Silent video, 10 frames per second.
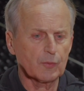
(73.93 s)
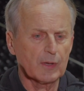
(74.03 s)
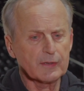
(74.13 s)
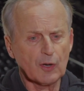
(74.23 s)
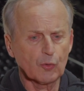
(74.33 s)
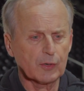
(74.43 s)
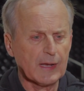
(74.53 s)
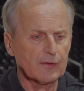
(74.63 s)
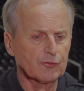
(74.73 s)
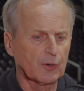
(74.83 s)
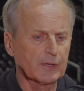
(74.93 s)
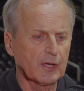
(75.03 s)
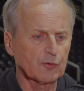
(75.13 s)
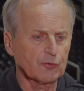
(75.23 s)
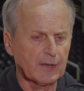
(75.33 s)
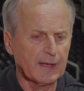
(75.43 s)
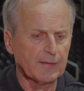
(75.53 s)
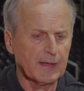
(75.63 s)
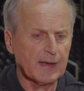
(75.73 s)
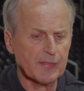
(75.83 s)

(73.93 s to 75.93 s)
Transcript: Uh, the older guys certainly understand that.